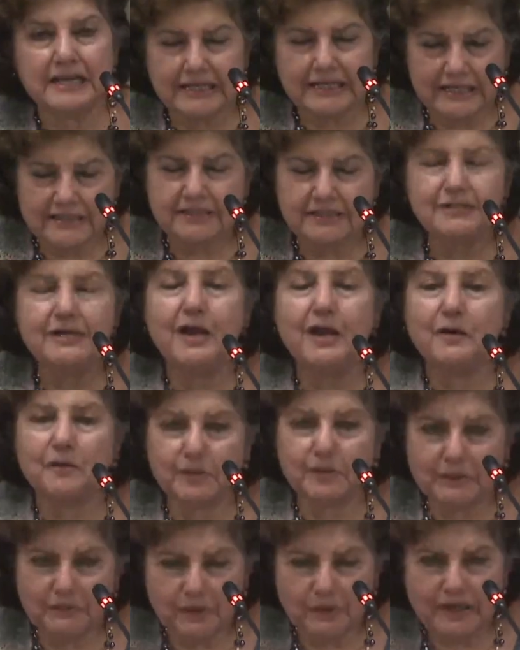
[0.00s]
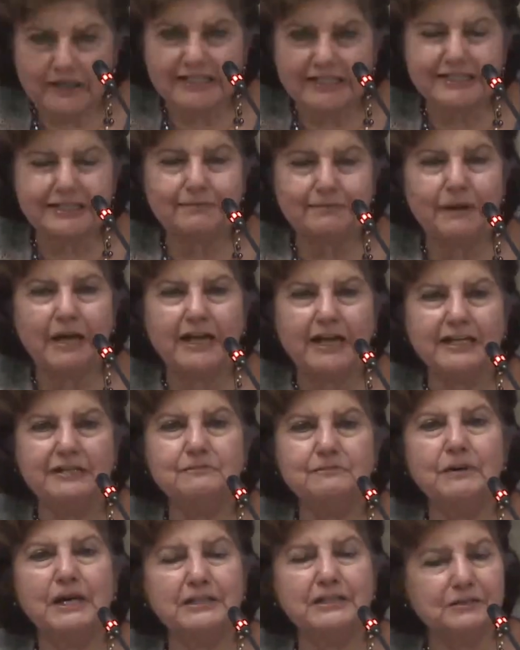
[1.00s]
Yes, we were inspired
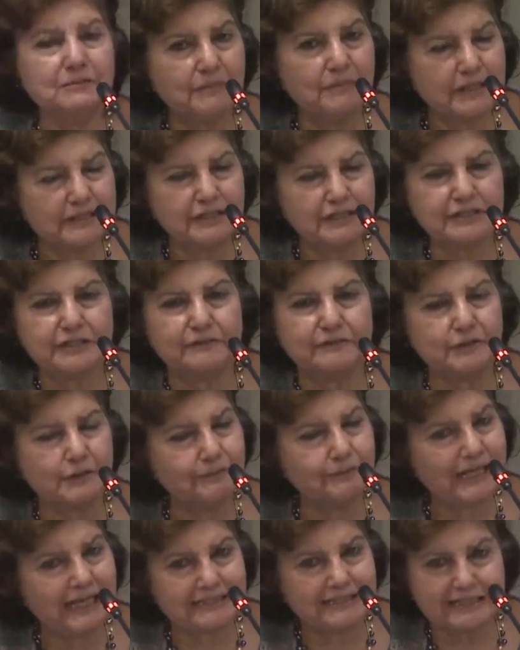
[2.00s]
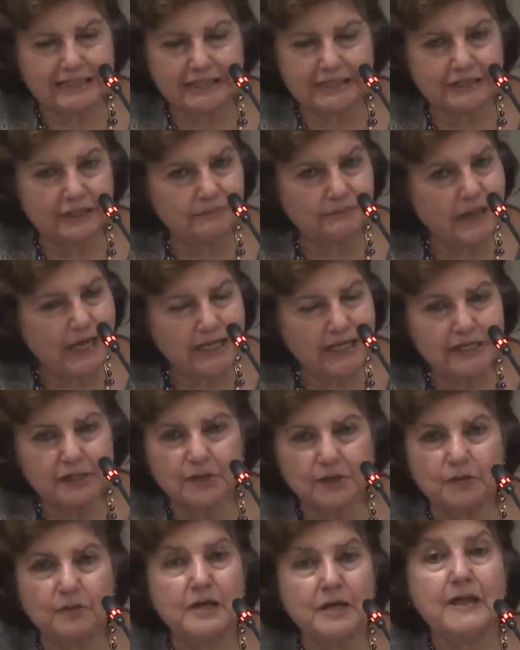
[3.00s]
by the mothers of the Plaza de
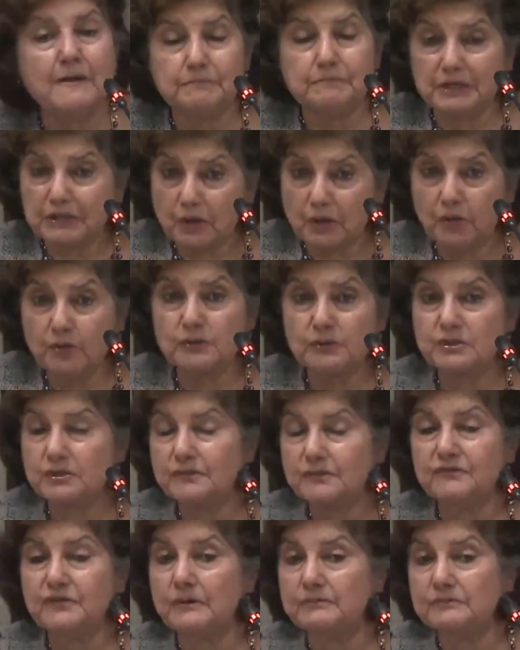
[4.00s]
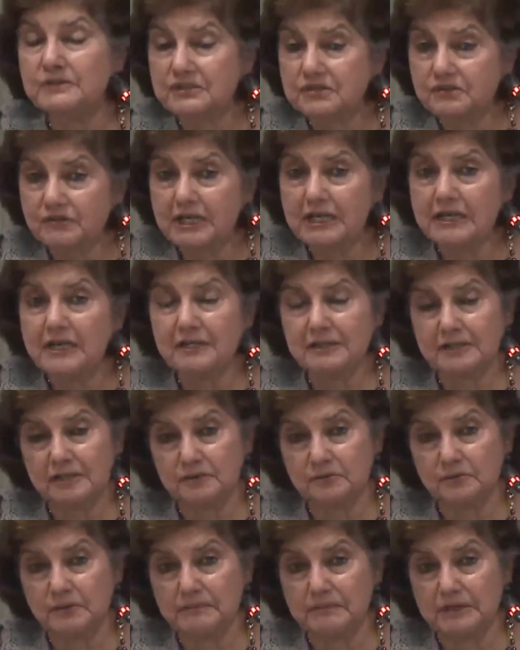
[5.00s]
Mayo, but also from the Sri
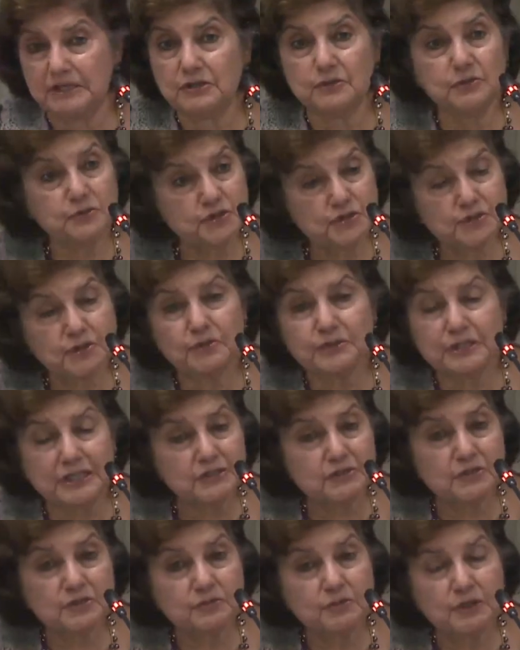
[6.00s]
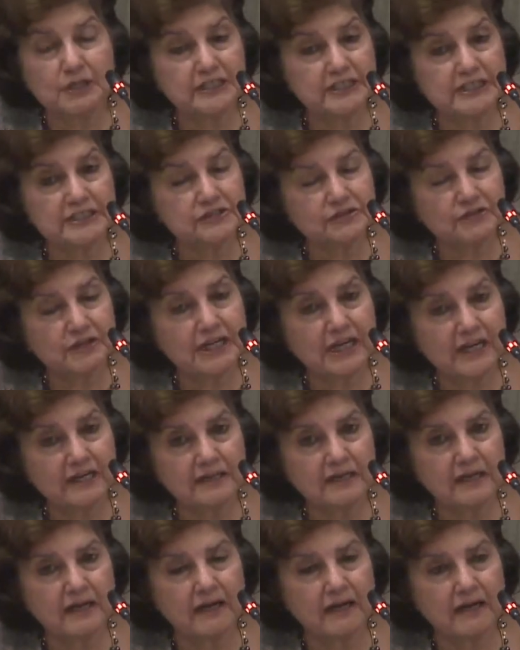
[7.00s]
Lankan women who showed it could work in Sri
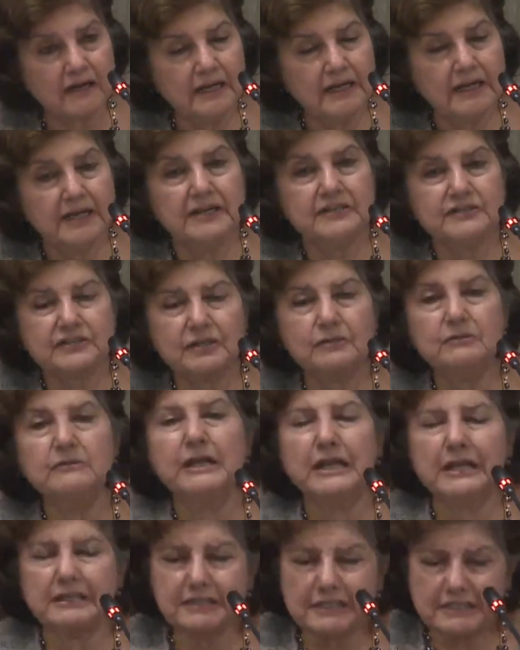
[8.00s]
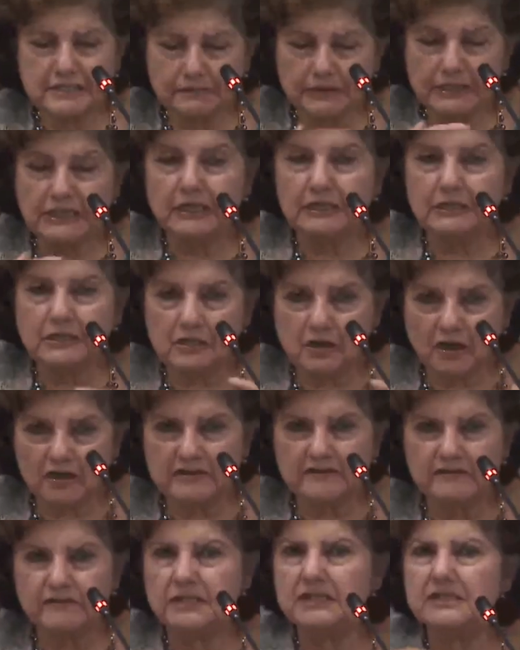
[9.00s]
Lanka. So there's been a lot
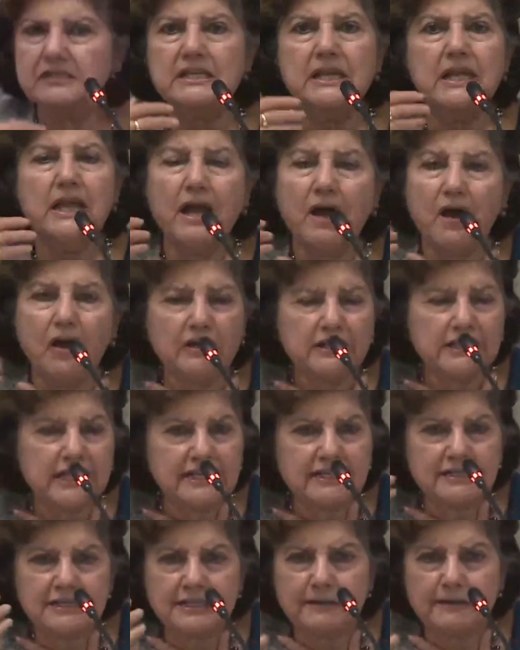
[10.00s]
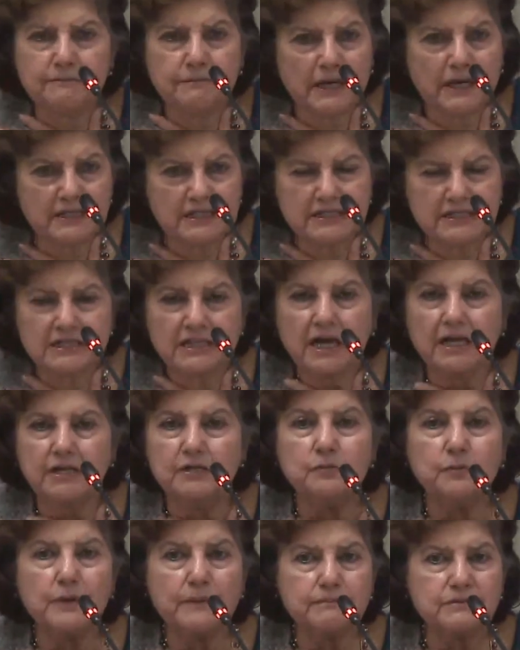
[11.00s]
of this on India-Pakistan.
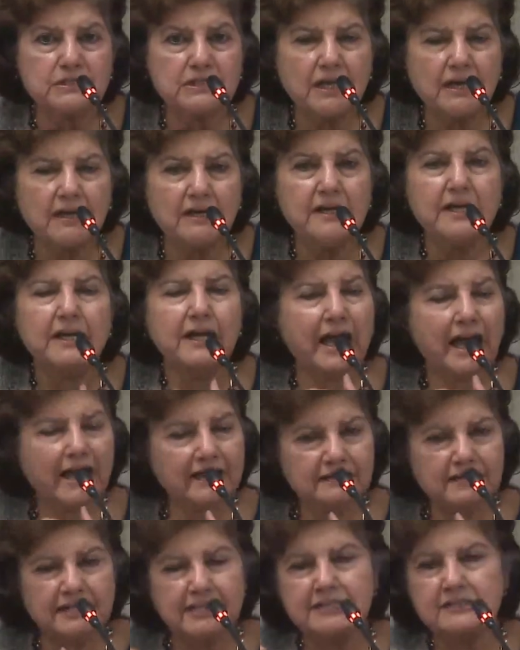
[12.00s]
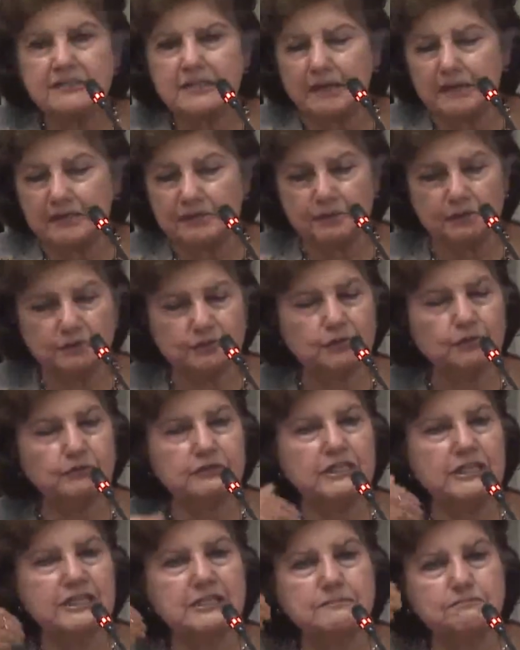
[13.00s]
WIPSA had these, you know, took
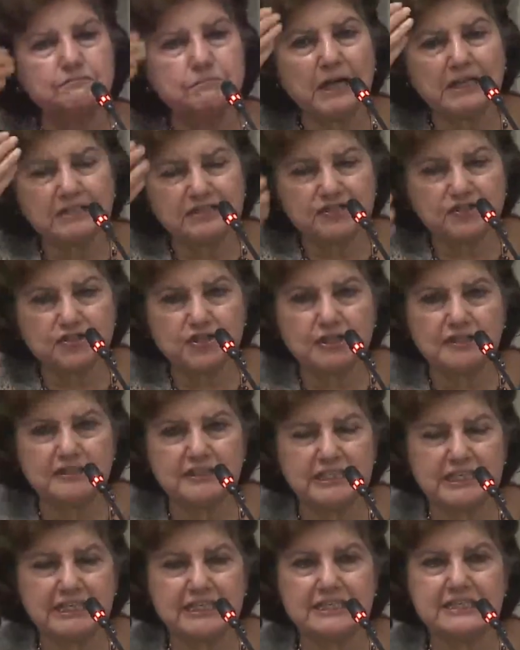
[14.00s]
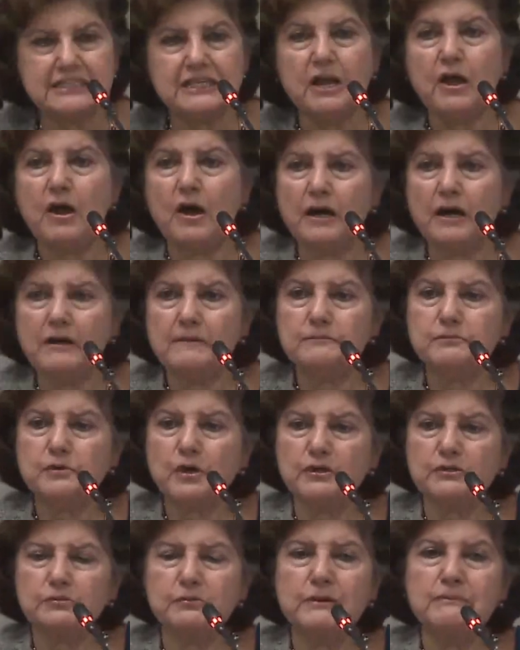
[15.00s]
these bus journeys,
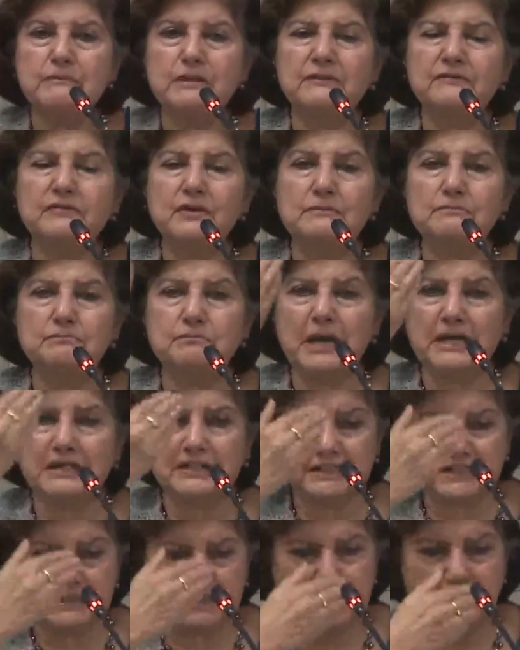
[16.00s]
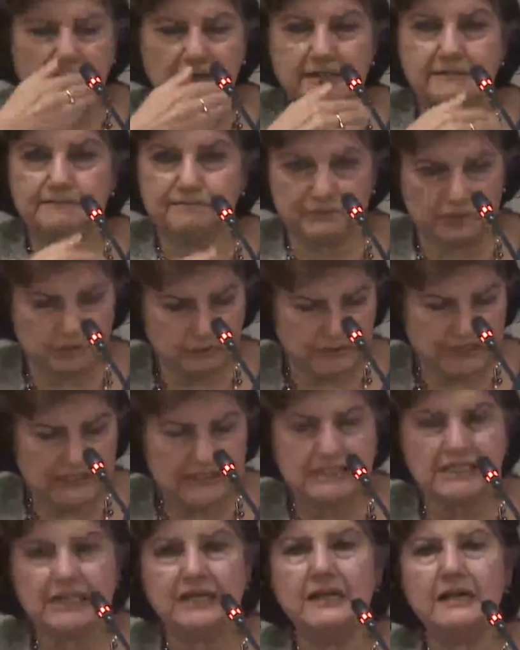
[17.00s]
brought women from Pakistan to
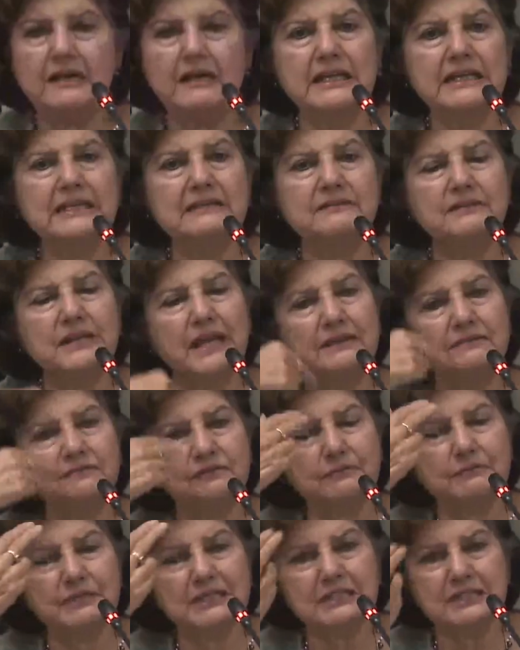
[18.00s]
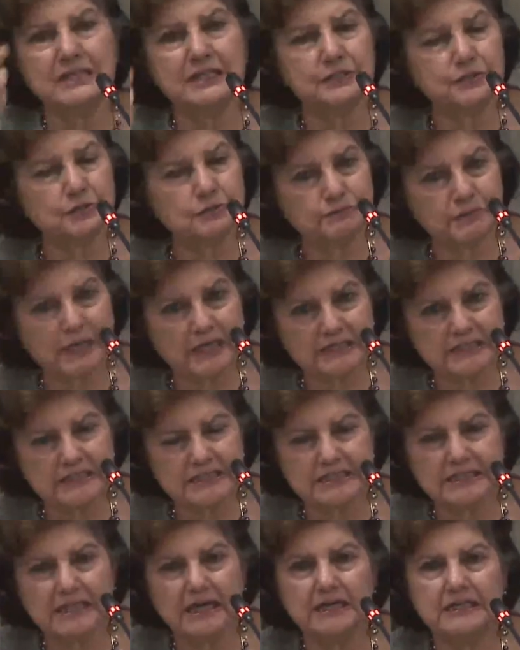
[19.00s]
India and from India to
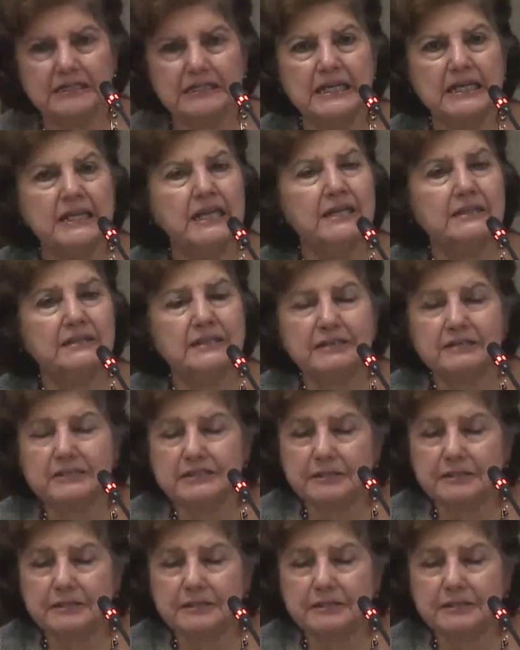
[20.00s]
Pakistan. There is